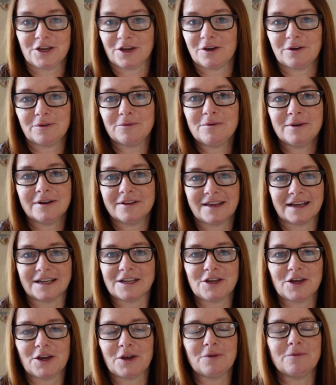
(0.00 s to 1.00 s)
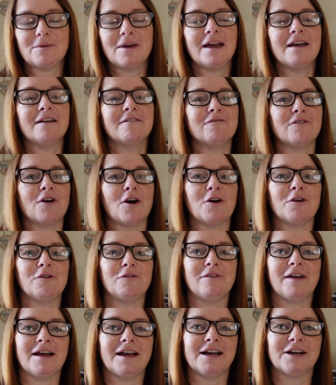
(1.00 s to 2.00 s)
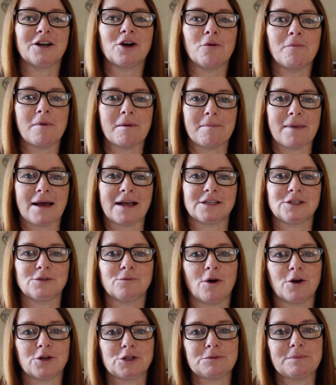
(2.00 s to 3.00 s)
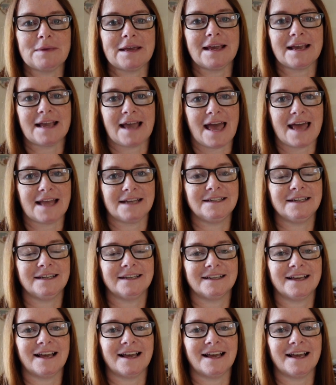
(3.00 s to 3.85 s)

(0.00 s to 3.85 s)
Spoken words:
you for coming back to watch me again.